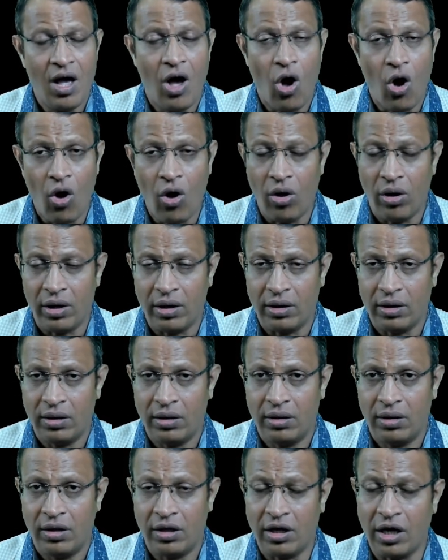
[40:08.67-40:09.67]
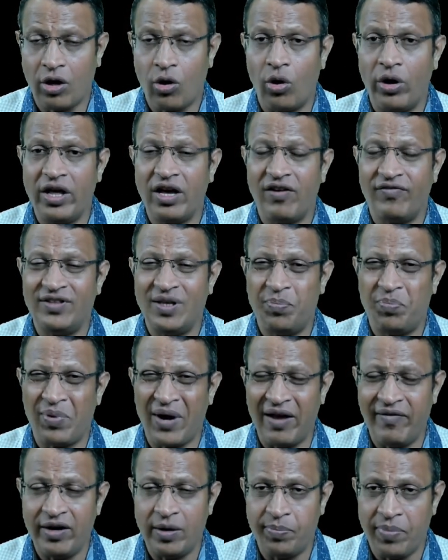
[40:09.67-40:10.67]
or recording of the
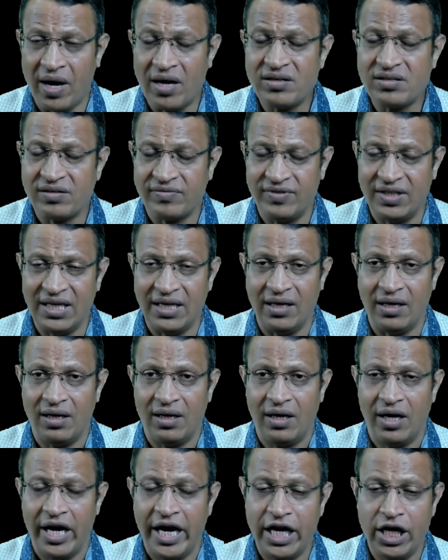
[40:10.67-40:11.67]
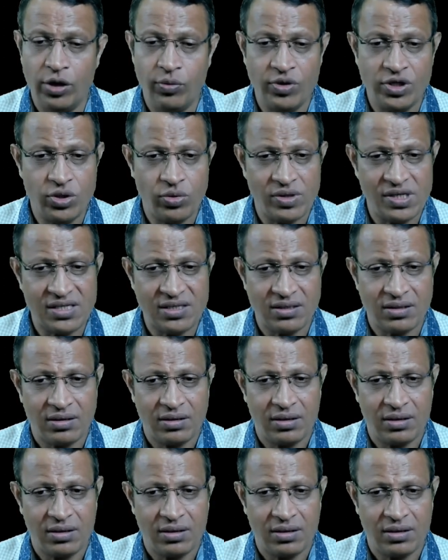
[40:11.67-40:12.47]
private parts of the individuals